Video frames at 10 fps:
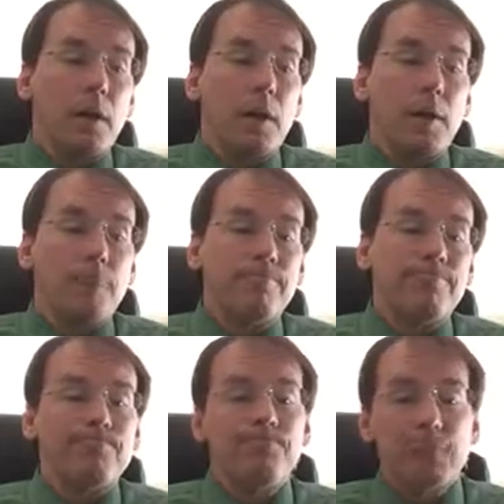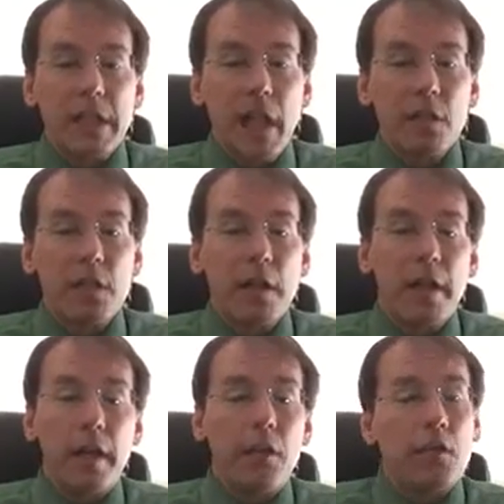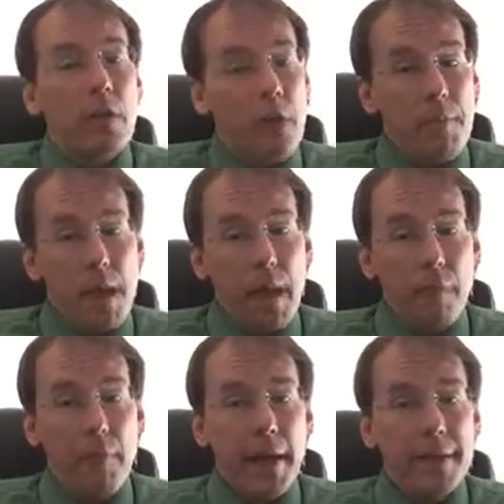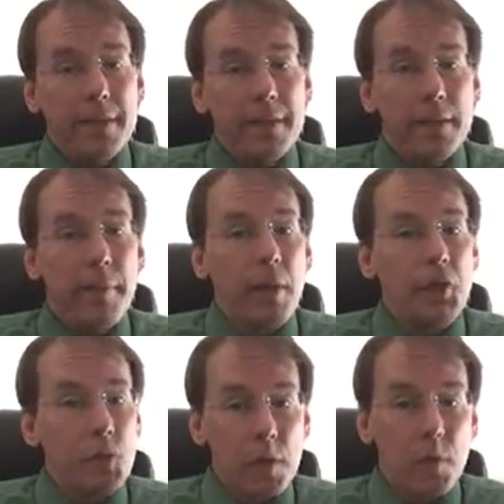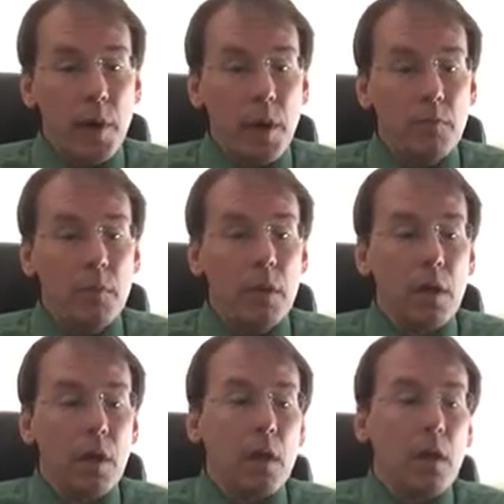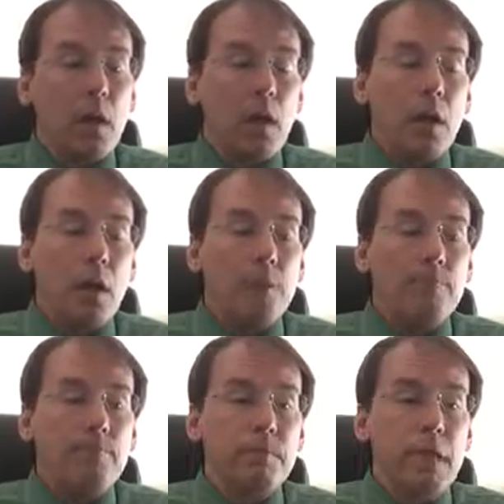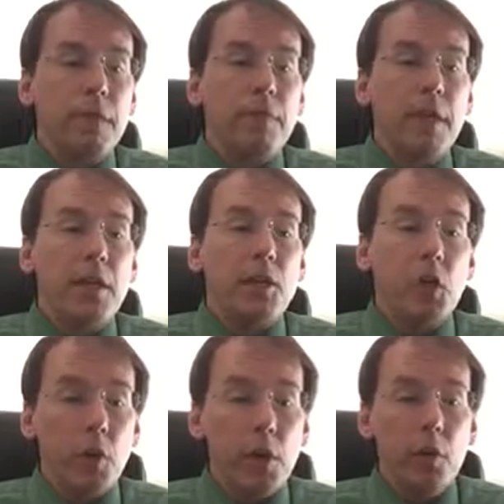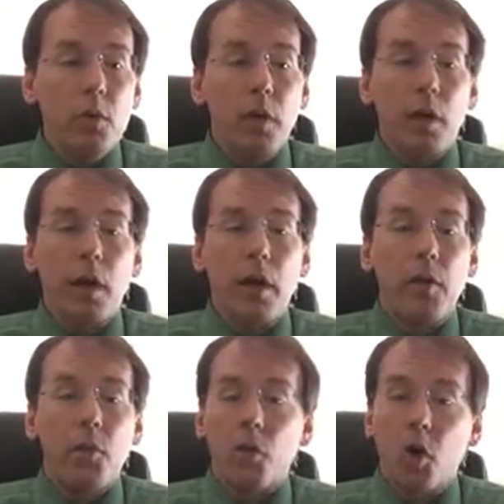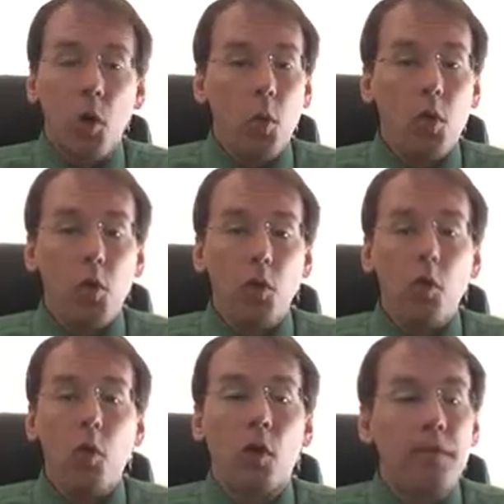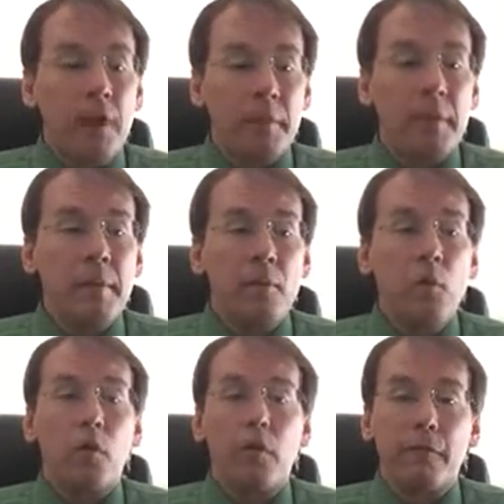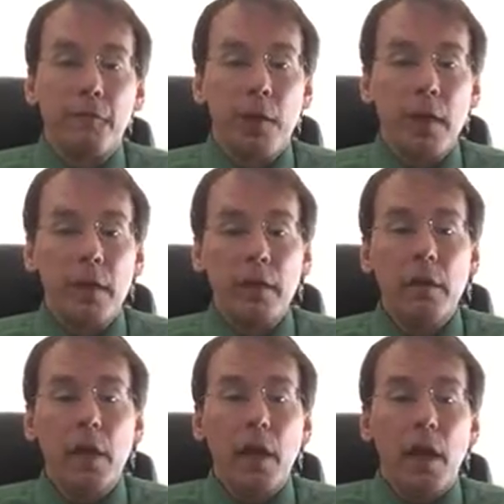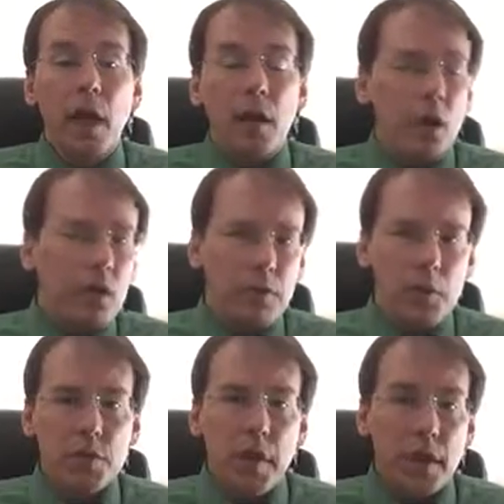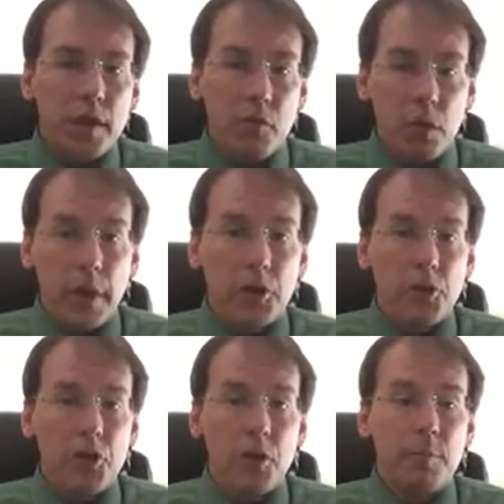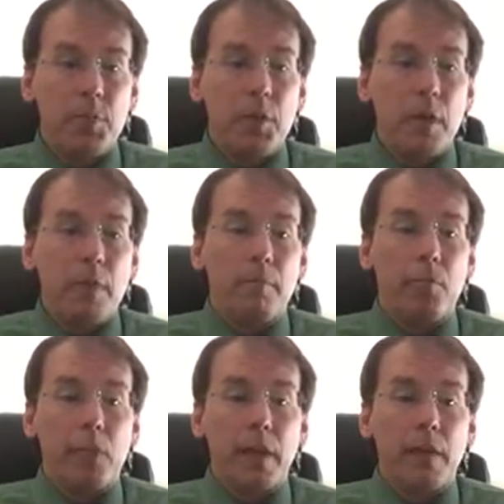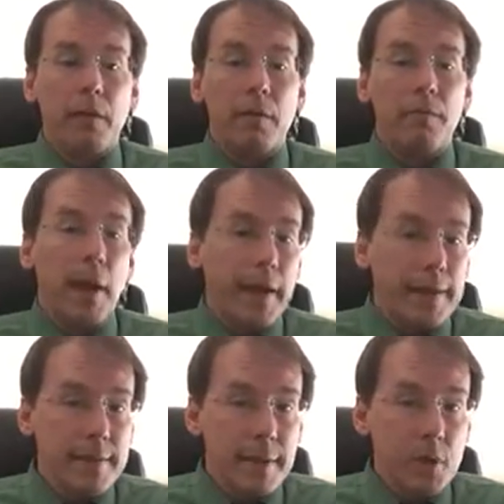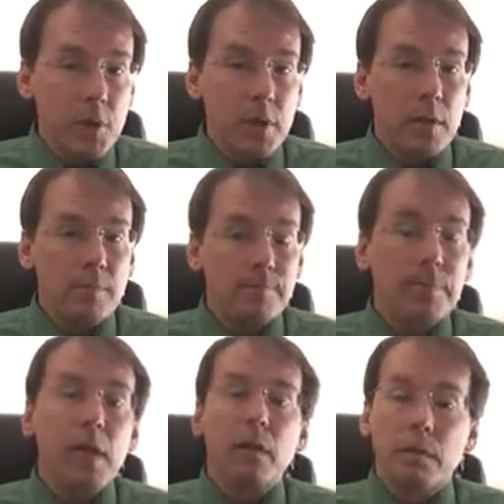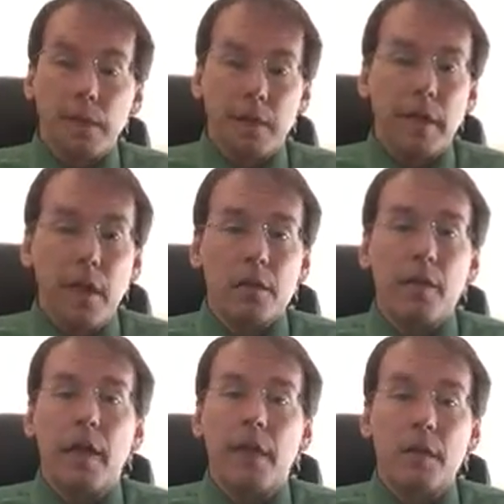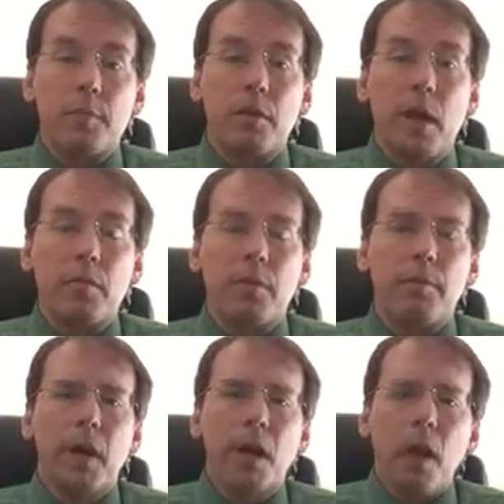The downside is they may have biases about you as well. If they know you, they're either a coworker or a family member or a friend, and all of those kinds of relationships bring biases with them. That's a downside. That's a problem.